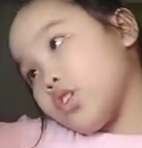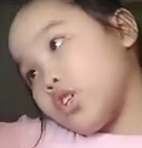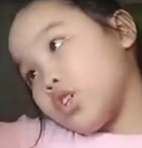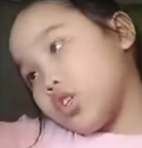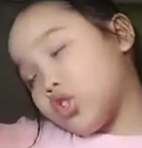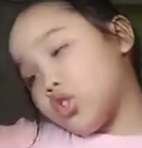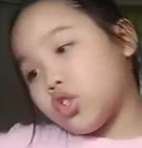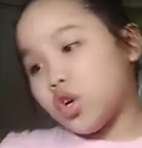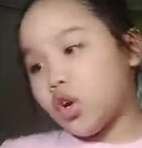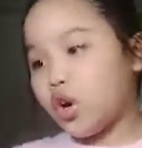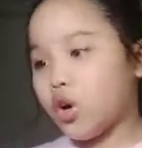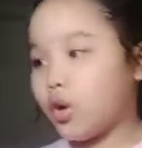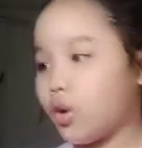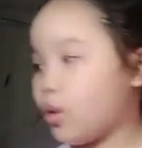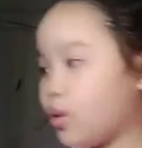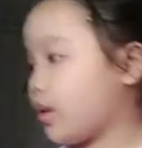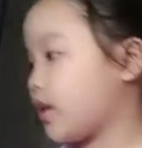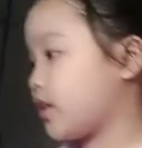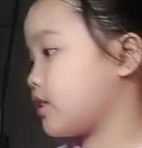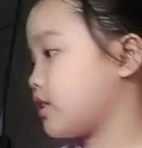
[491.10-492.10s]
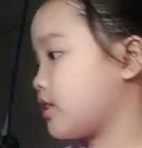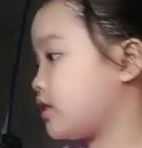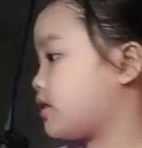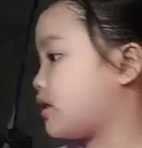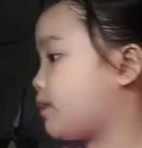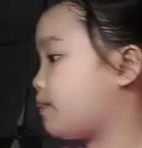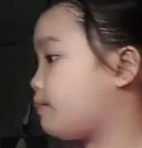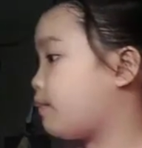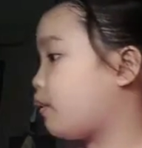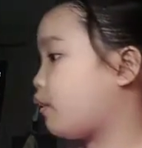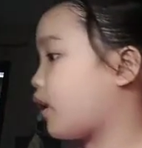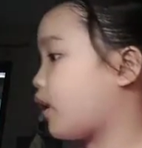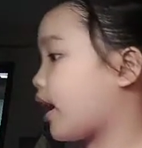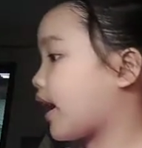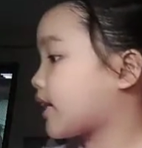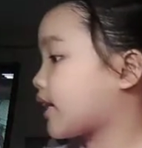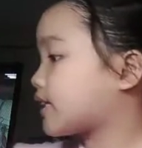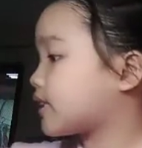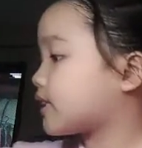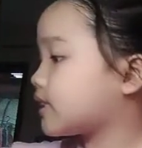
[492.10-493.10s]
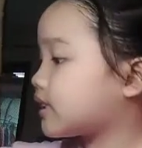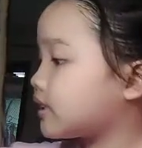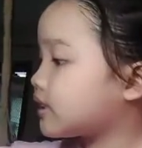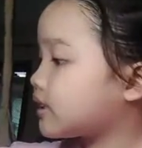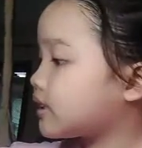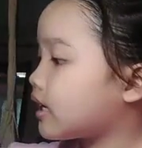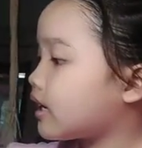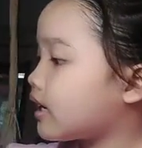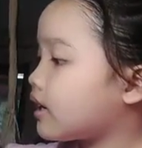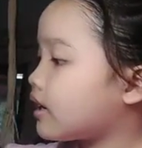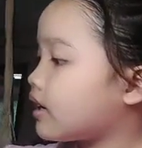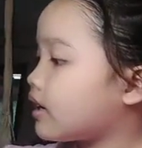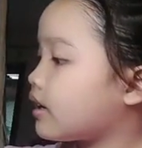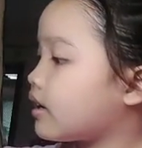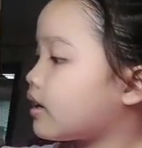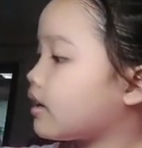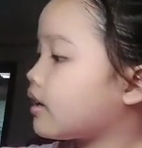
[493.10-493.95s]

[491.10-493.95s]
So where's the tablespoon?